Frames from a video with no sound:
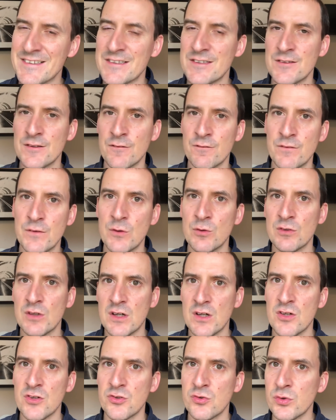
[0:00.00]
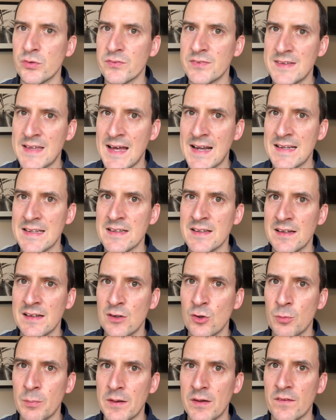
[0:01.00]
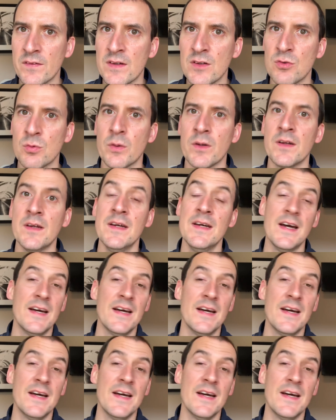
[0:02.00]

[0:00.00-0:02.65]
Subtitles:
It just feels like Arsenal have dallied a little bit on this one.